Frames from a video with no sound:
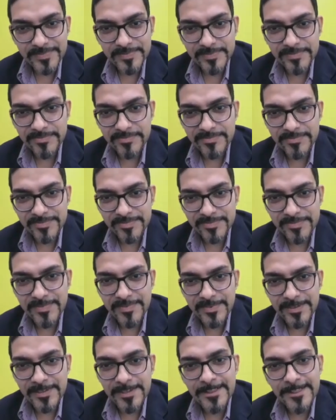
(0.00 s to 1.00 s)

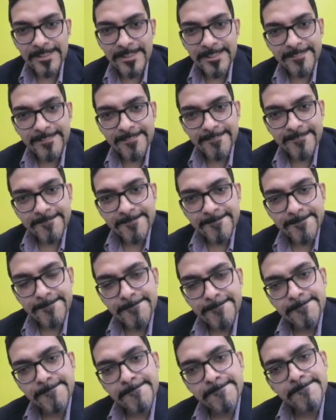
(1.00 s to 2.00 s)

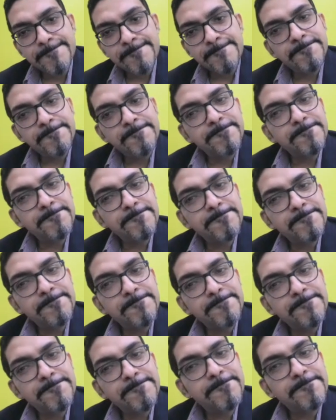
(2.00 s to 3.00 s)

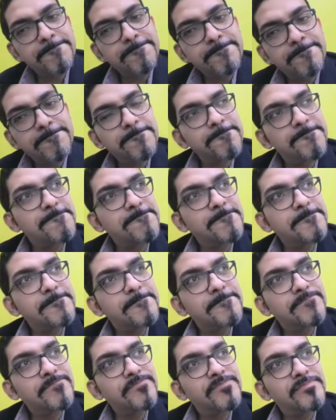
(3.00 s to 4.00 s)

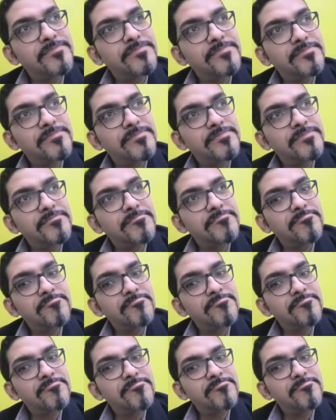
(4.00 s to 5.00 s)

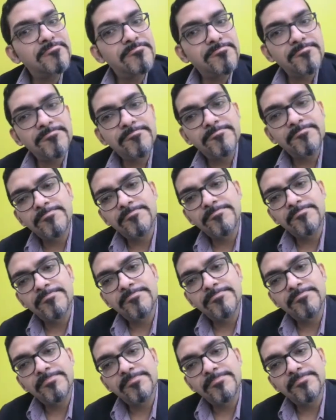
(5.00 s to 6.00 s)

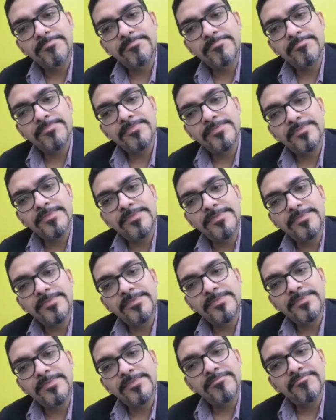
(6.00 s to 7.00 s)

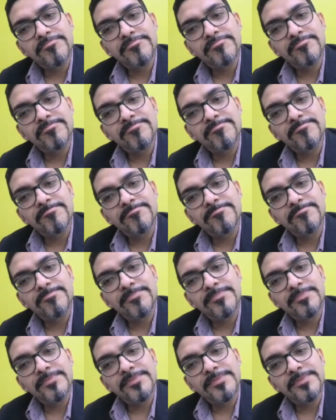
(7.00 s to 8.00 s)

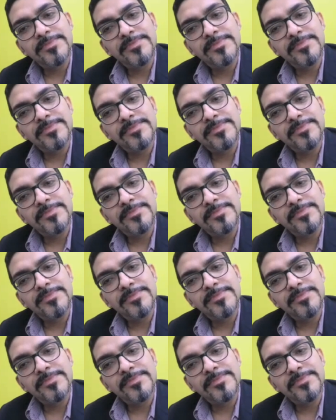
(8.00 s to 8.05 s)
This person isn't speaking.